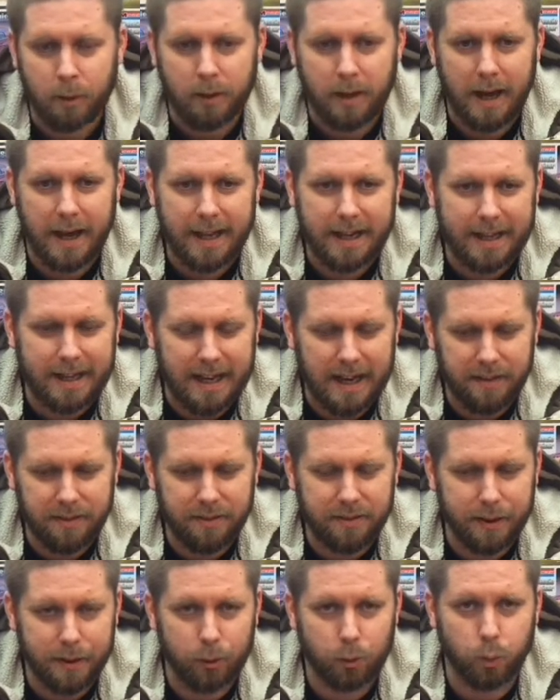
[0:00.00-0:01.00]
kind of
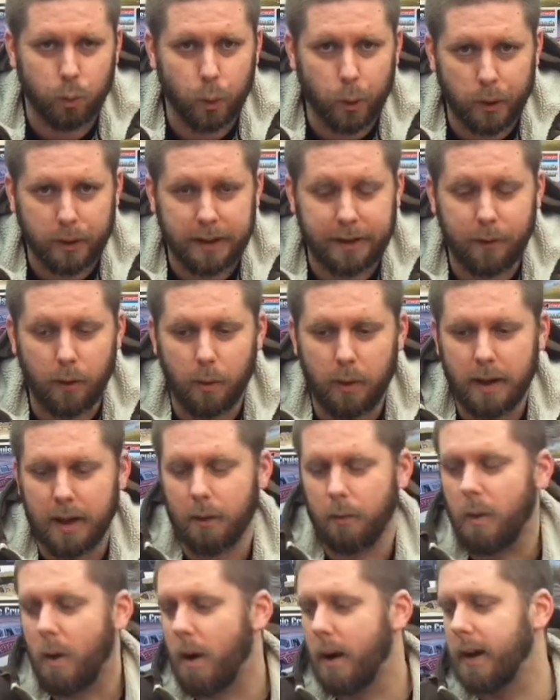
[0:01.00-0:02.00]
got things working the way I
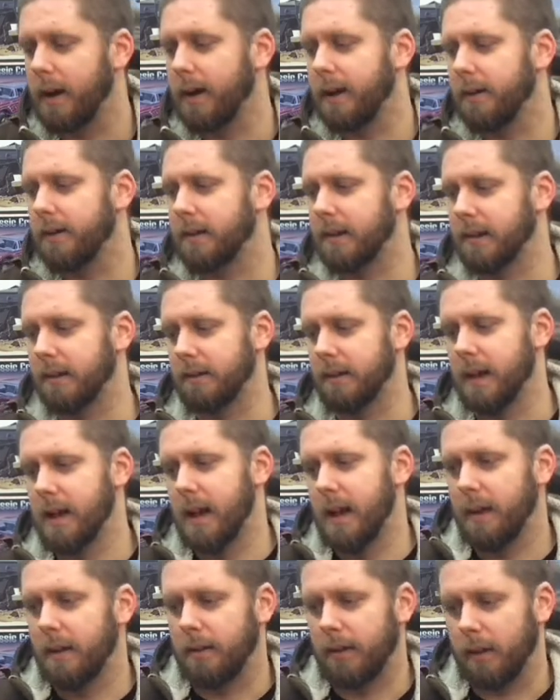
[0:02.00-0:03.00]
wanted it to.
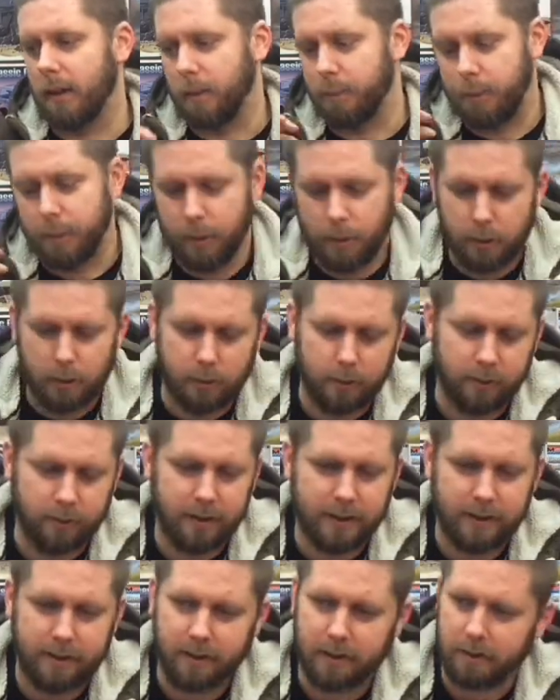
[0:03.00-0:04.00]
The computer is
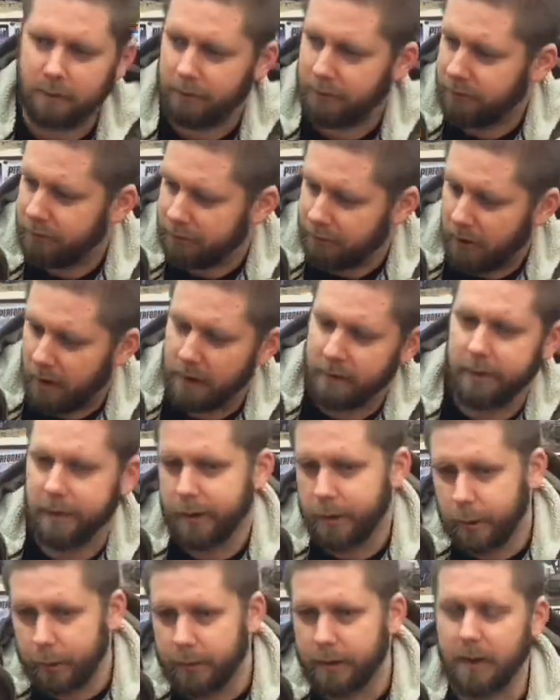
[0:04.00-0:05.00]
here, finally
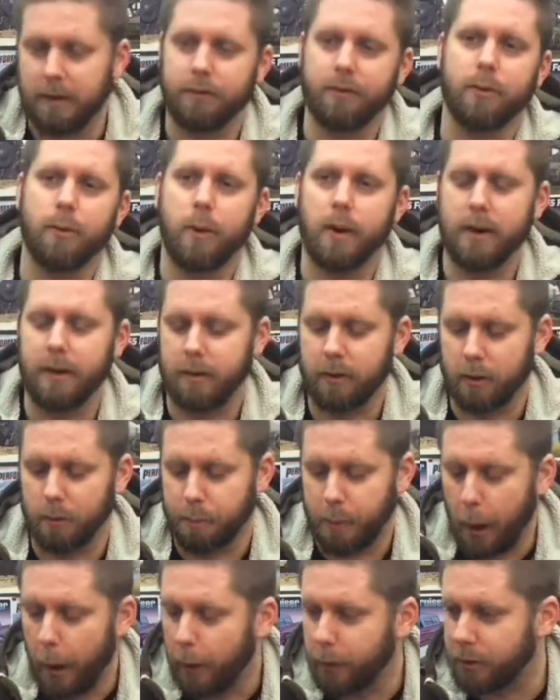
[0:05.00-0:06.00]
using it for what it's
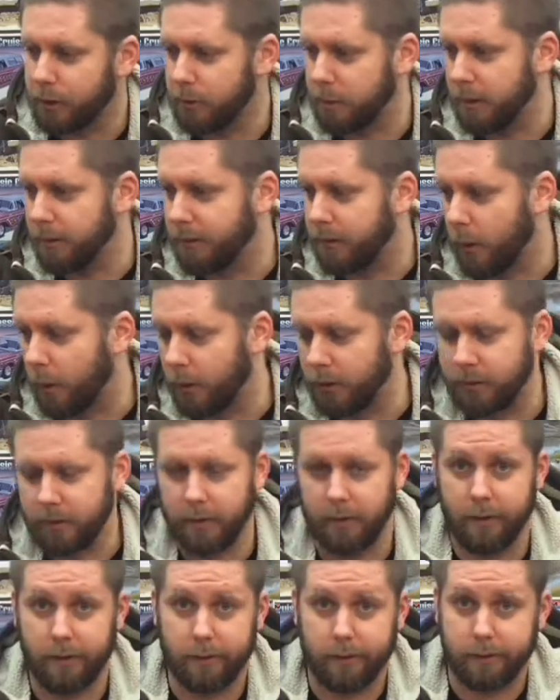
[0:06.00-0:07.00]
supposed to be for instead
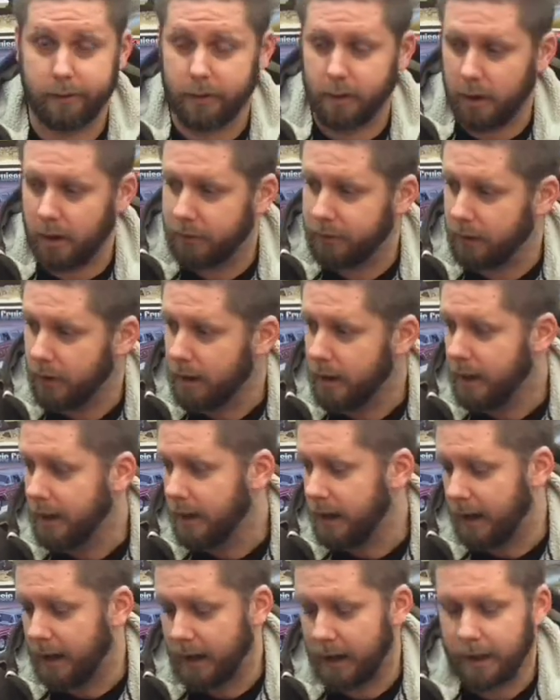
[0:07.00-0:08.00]
of other stuff.
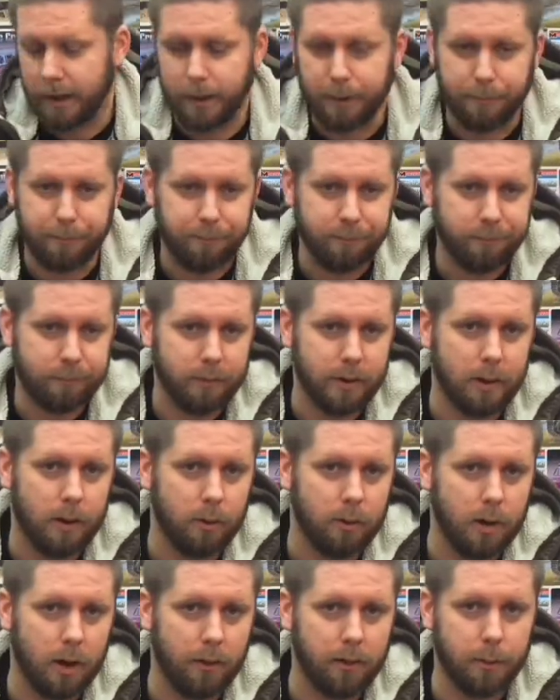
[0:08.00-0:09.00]
You know,
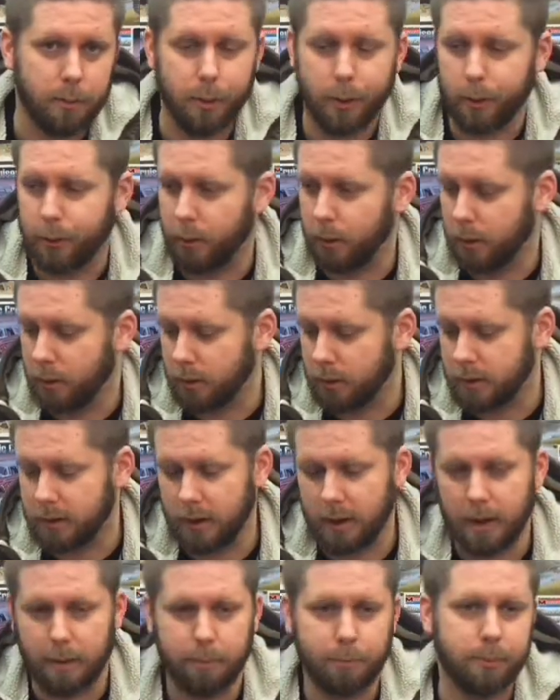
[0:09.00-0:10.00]
got on the computer, looked
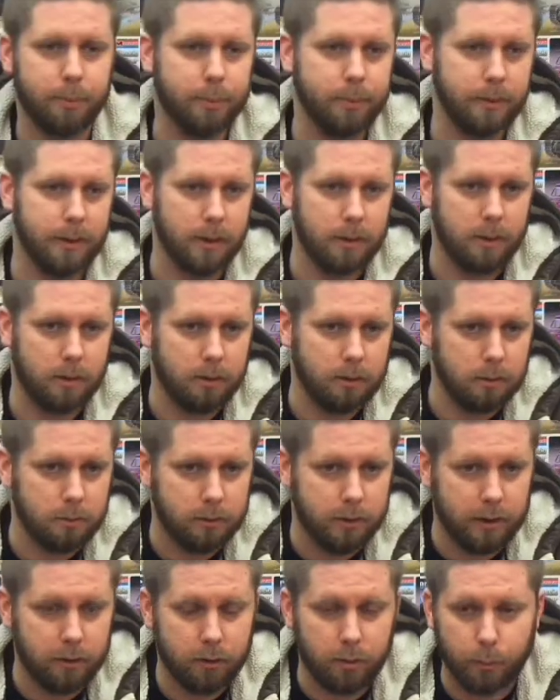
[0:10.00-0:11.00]
up. You know,
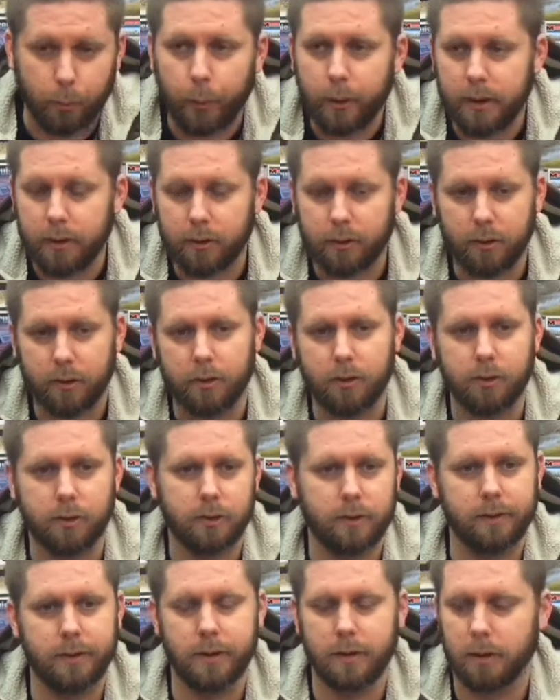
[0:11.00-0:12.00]
did some
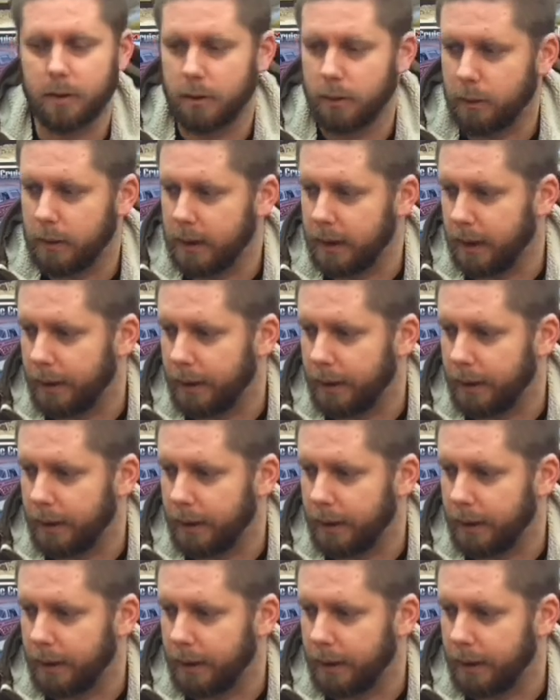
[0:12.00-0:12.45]
research, you know,